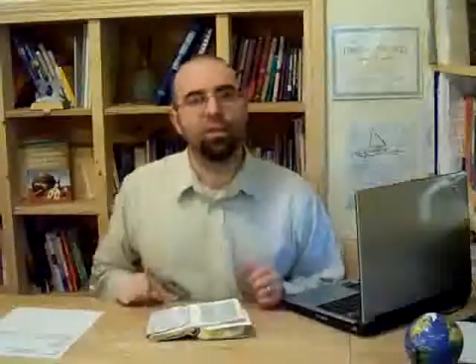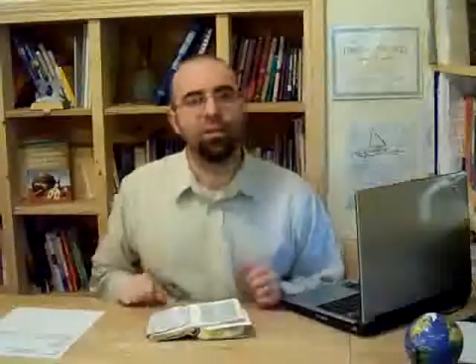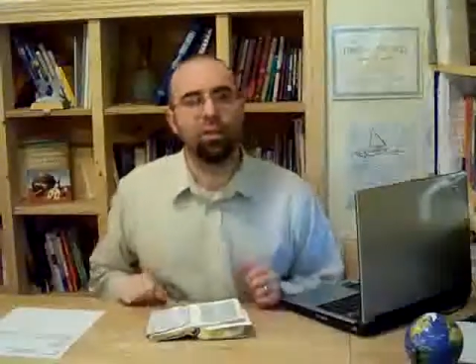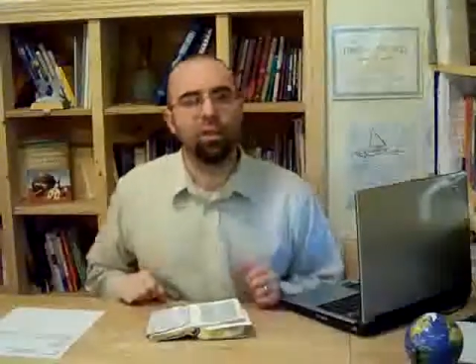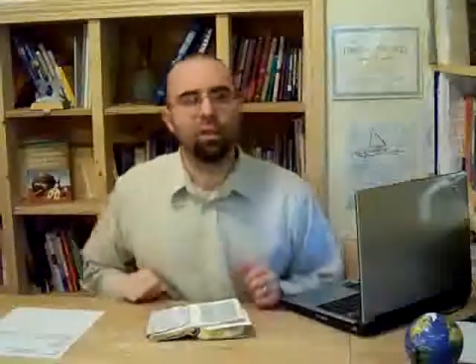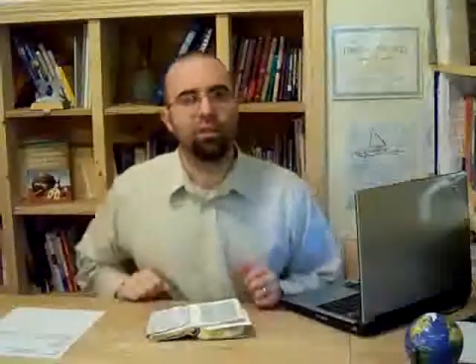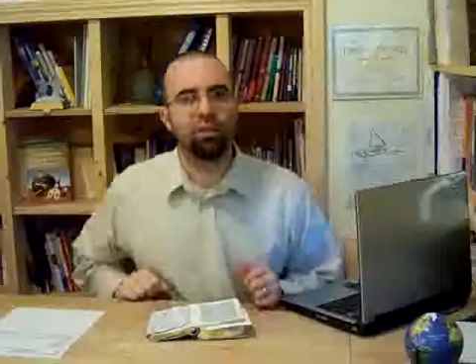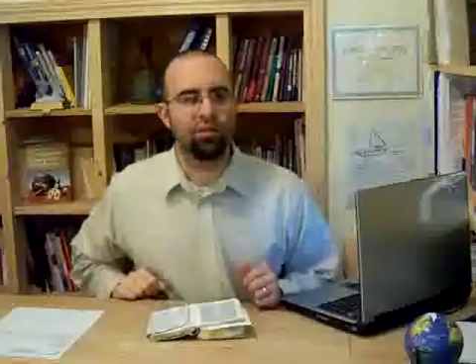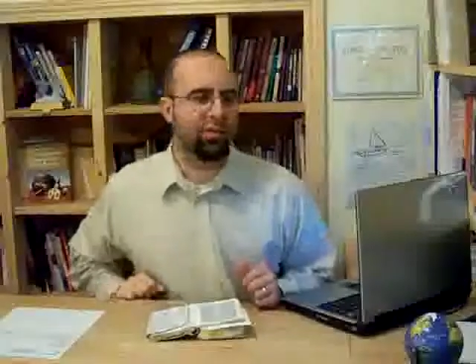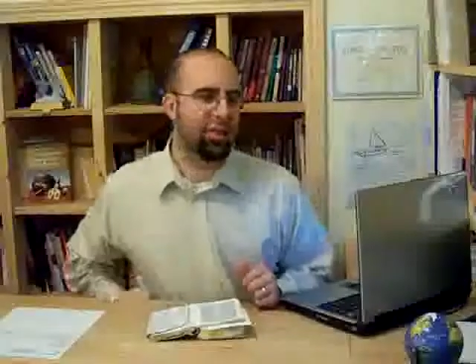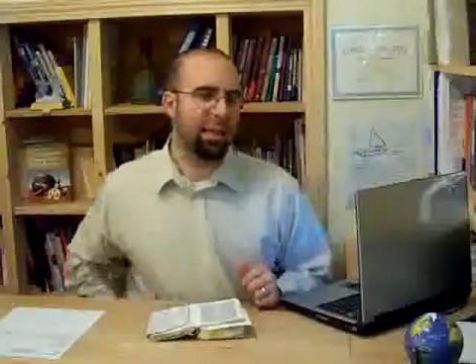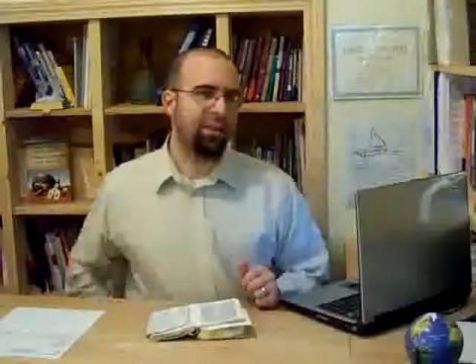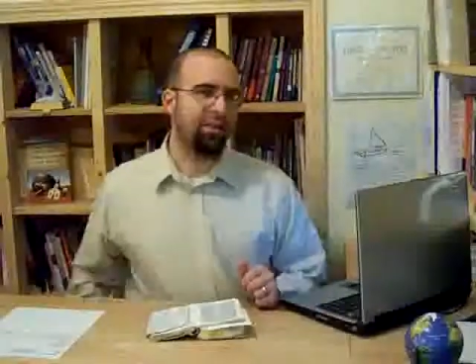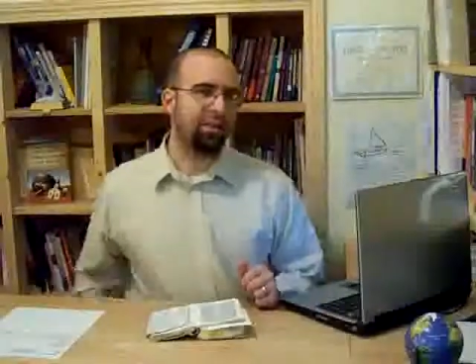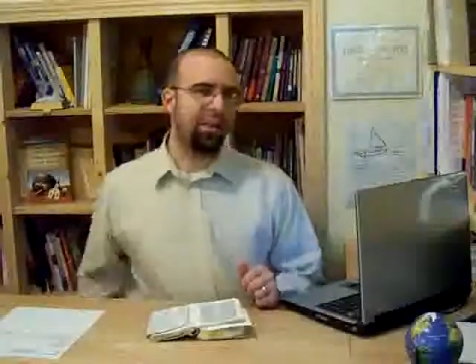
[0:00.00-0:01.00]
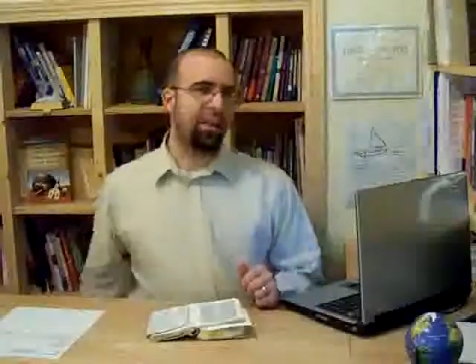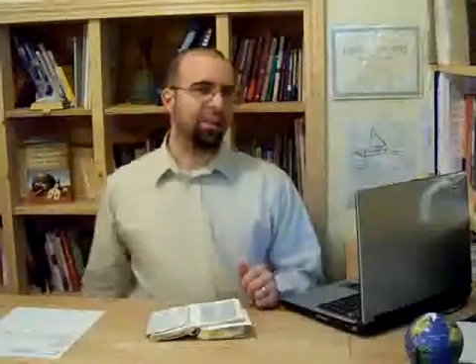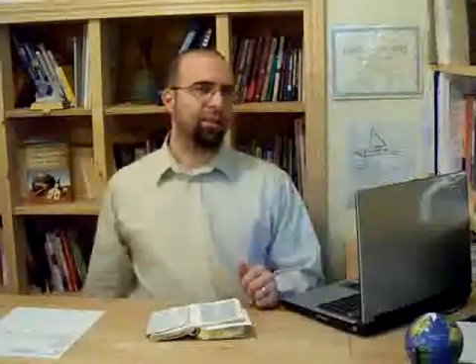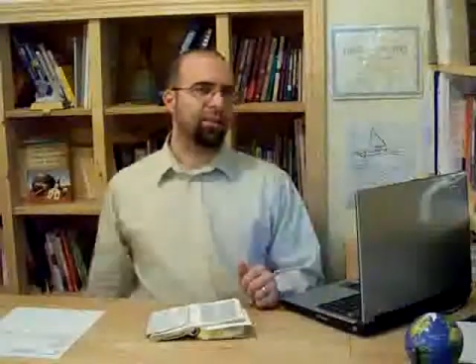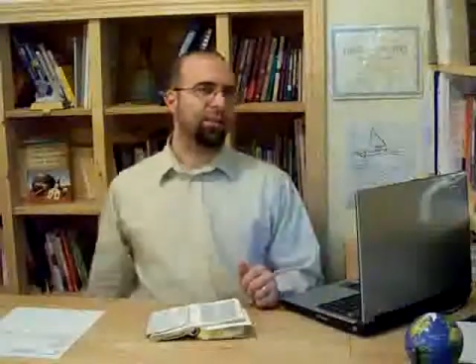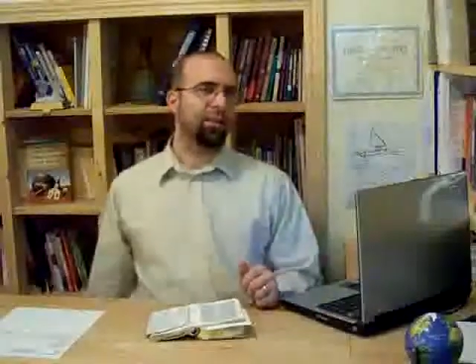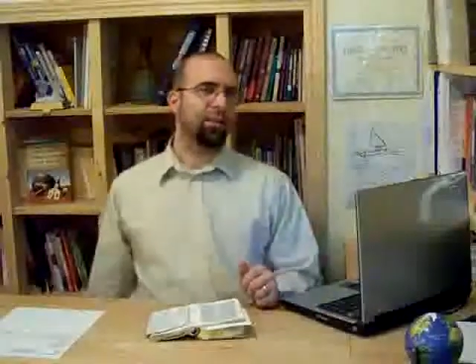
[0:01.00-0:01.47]
of years of dead
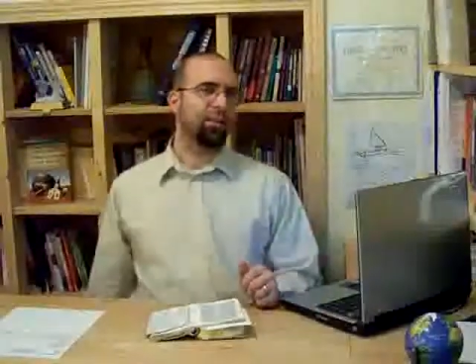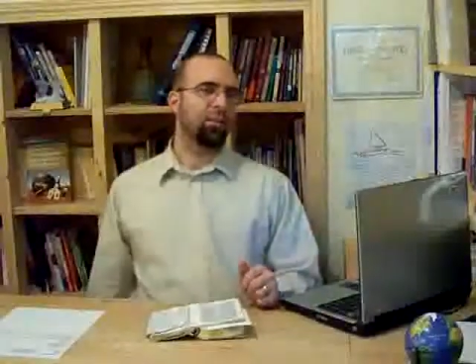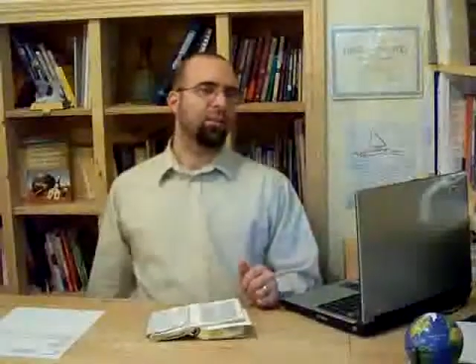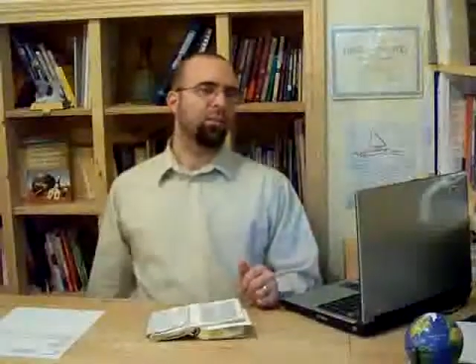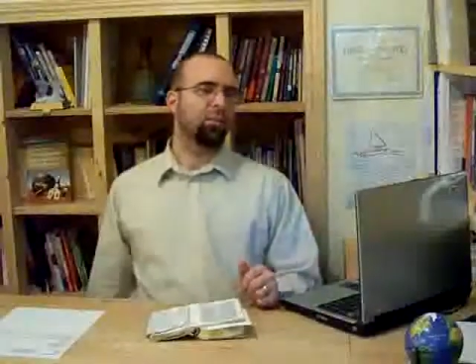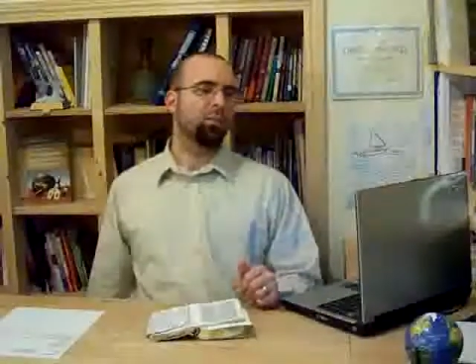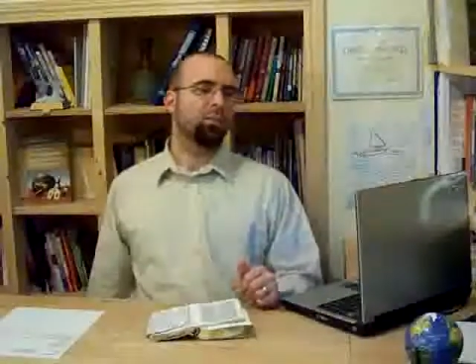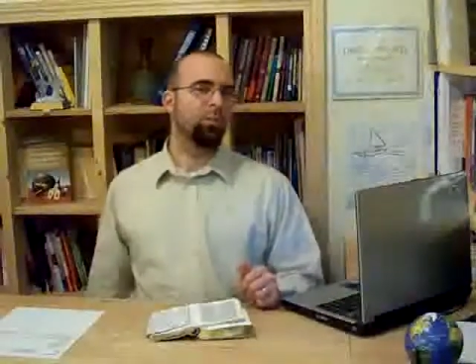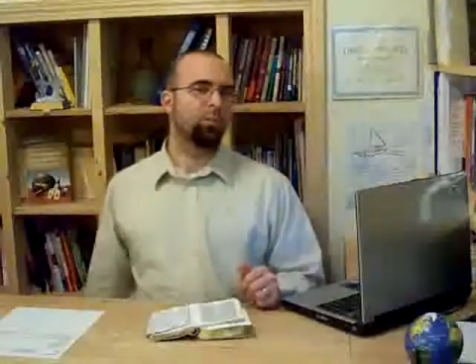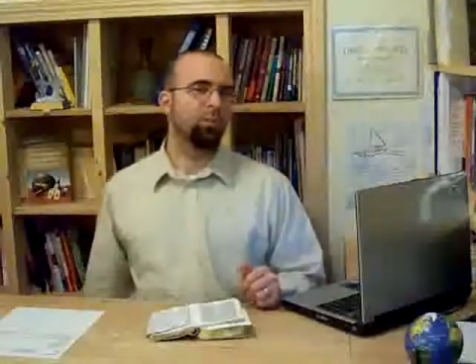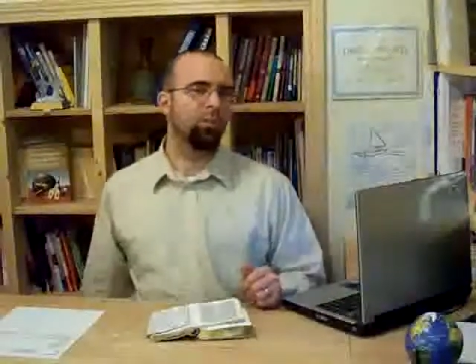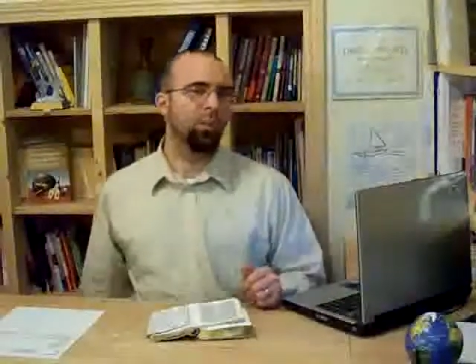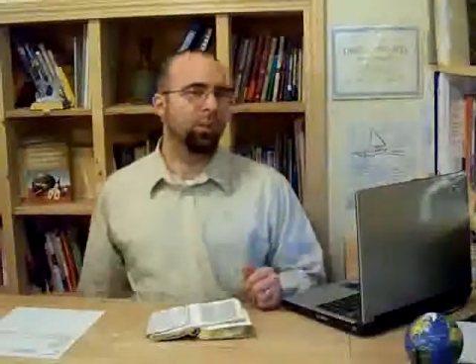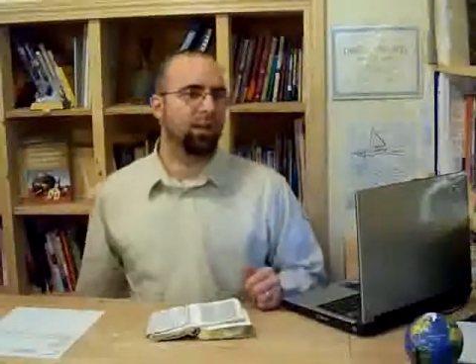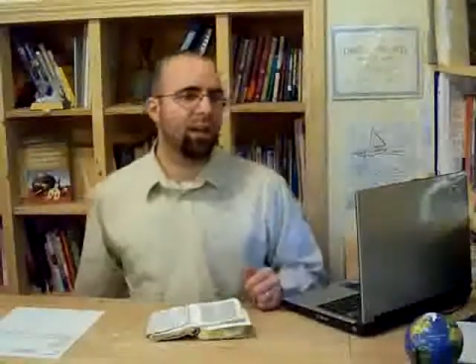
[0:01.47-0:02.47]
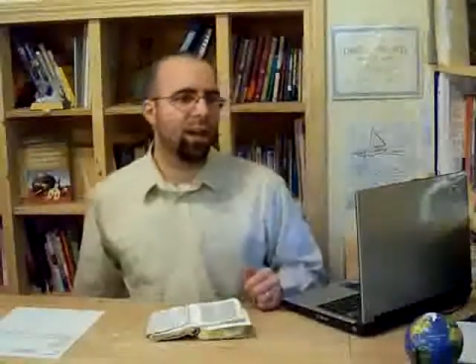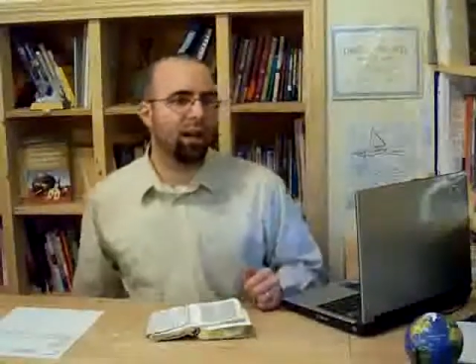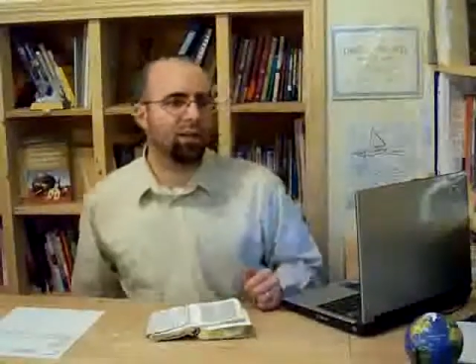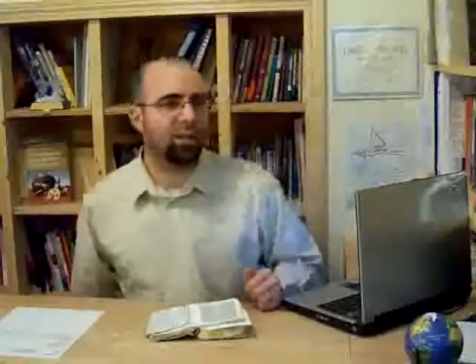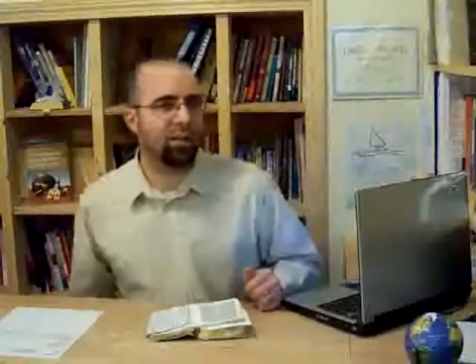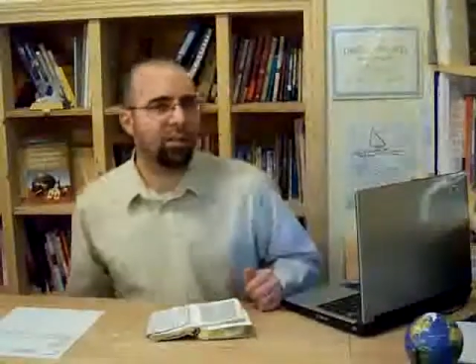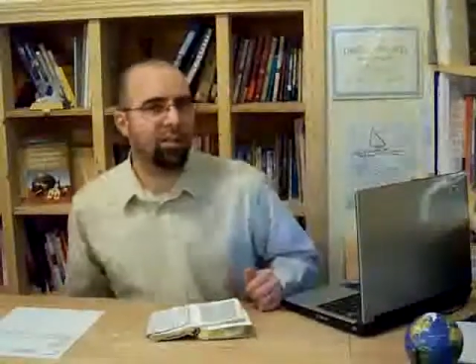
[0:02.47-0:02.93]
things when
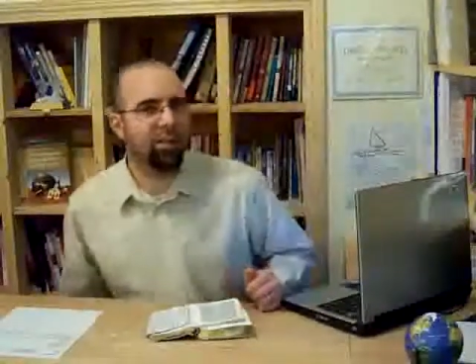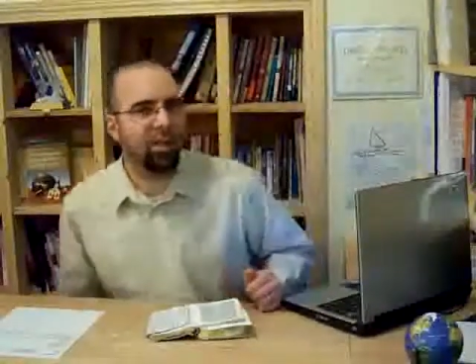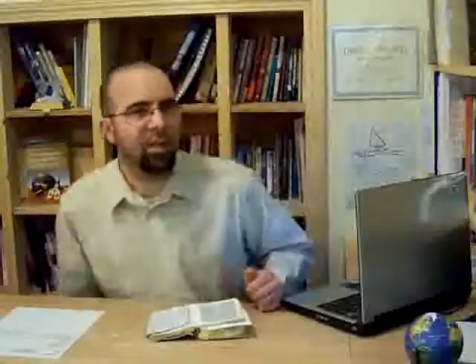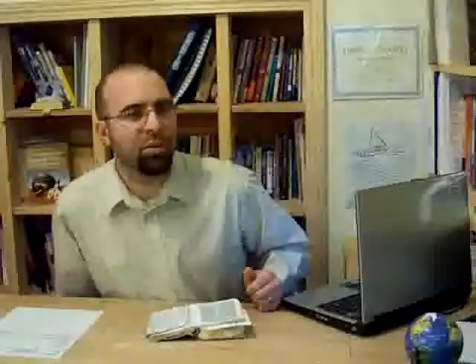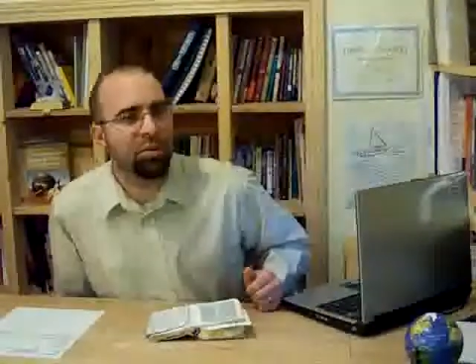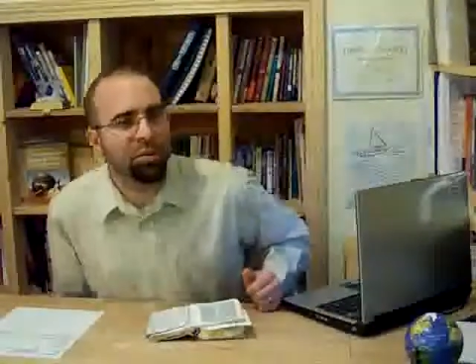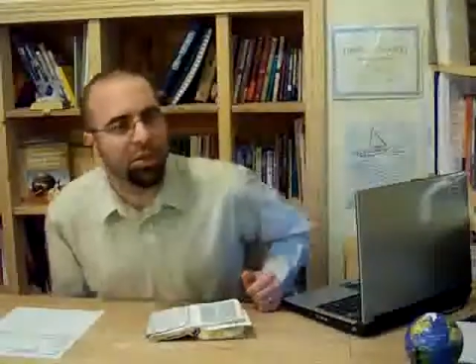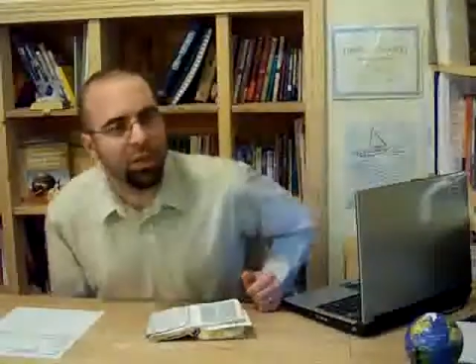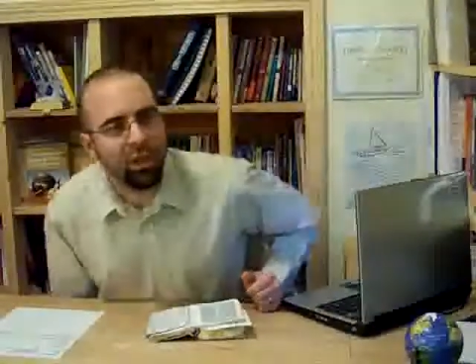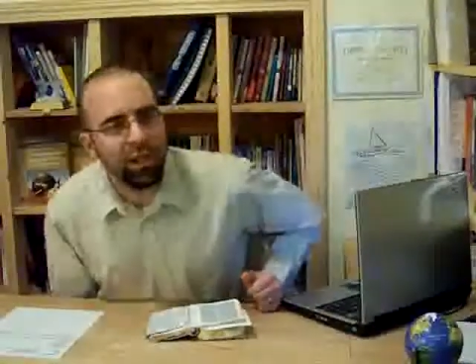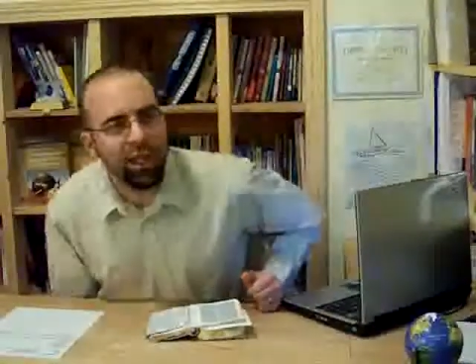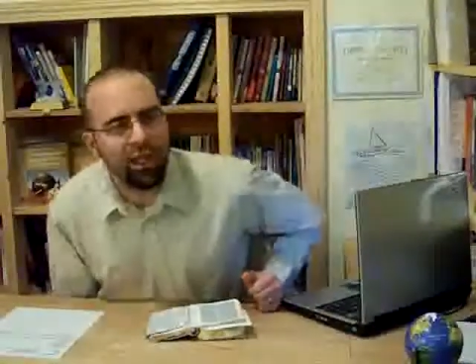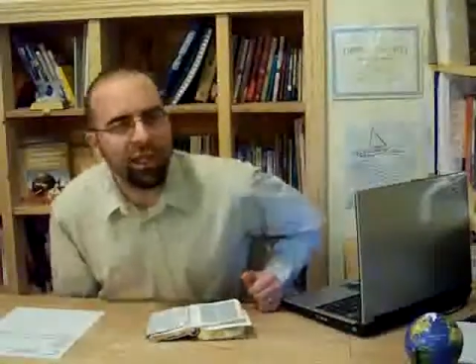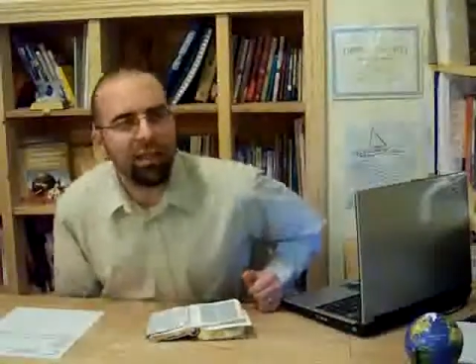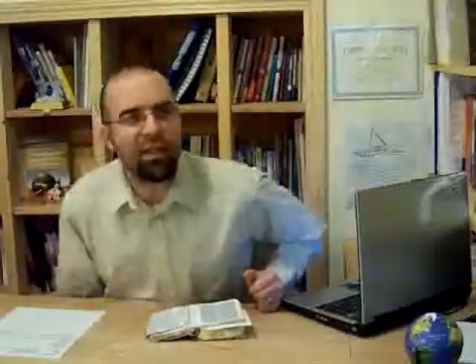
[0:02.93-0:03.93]
God said everything was good?